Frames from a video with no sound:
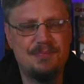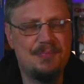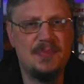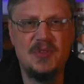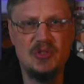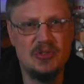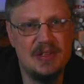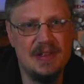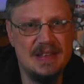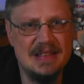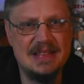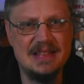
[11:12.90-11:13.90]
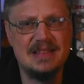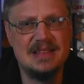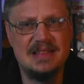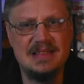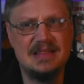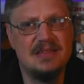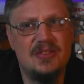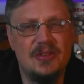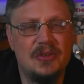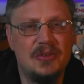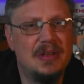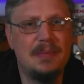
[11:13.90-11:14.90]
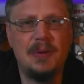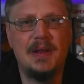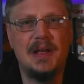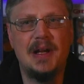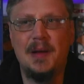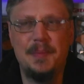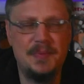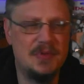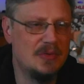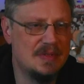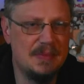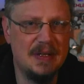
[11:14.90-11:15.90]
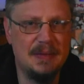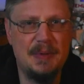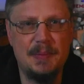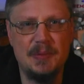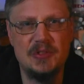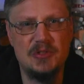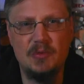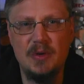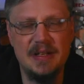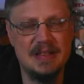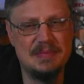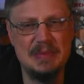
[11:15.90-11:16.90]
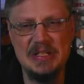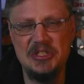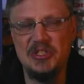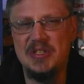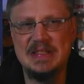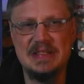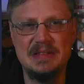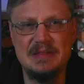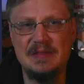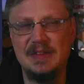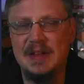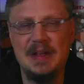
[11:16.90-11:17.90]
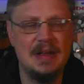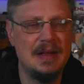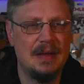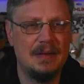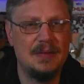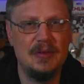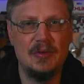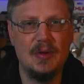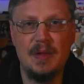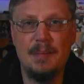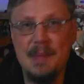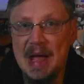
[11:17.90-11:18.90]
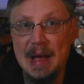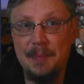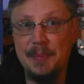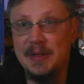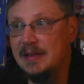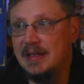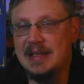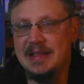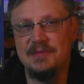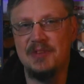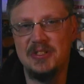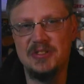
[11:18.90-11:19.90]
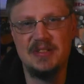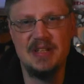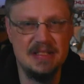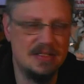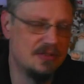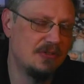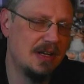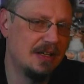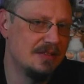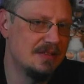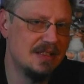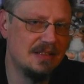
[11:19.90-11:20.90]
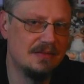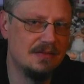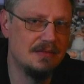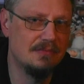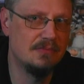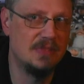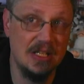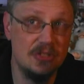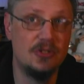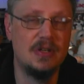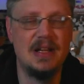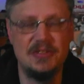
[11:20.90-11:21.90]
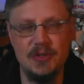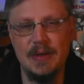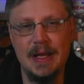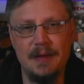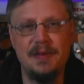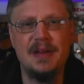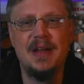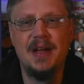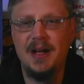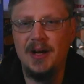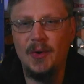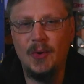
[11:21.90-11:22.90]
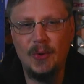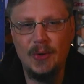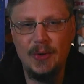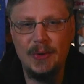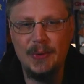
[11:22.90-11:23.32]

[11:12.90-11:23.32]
Usually these, you can play up to as many people as you want, as many sheets of, the map in the case of Dungeons, Dice, and Dragons, Danger as you have. Or